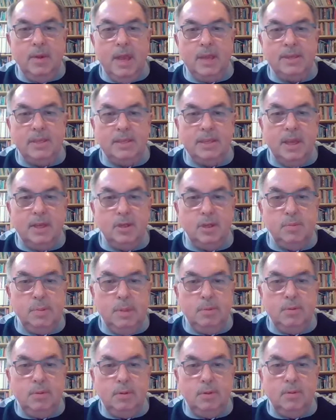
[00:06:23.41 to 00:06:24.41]
As I say to
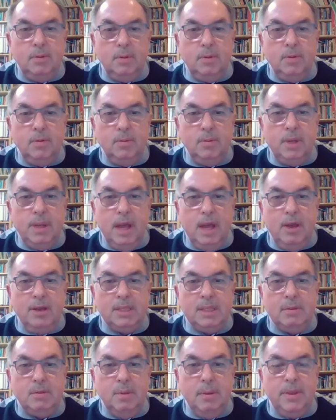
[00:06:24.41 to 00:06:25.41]
people, when I
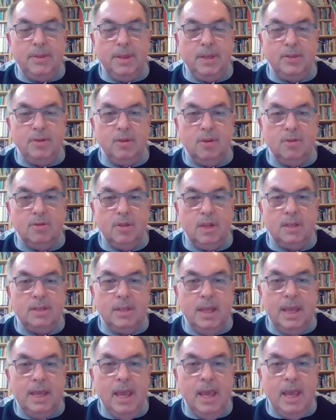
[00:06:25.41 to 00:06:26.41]
ask them about their children, I
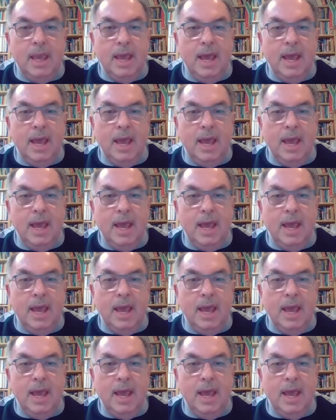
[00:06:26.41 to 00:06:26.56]
say,